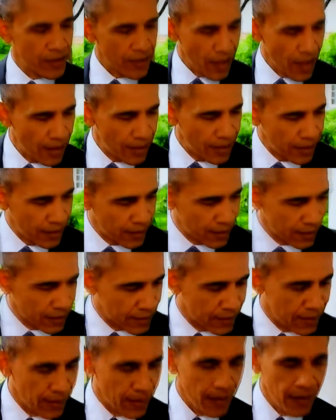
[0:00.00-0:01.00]
society
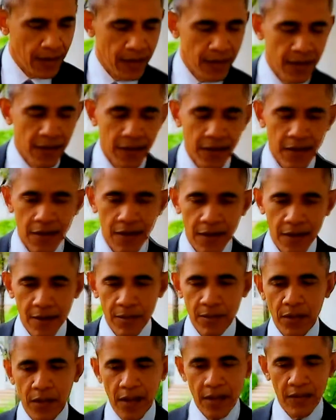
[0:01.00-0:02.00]
and
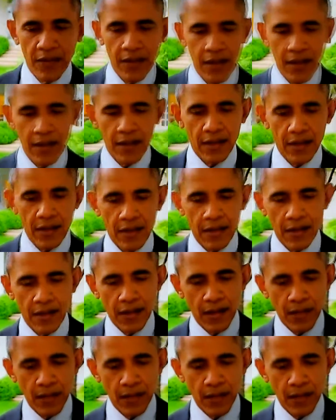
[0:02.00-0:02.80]
believing in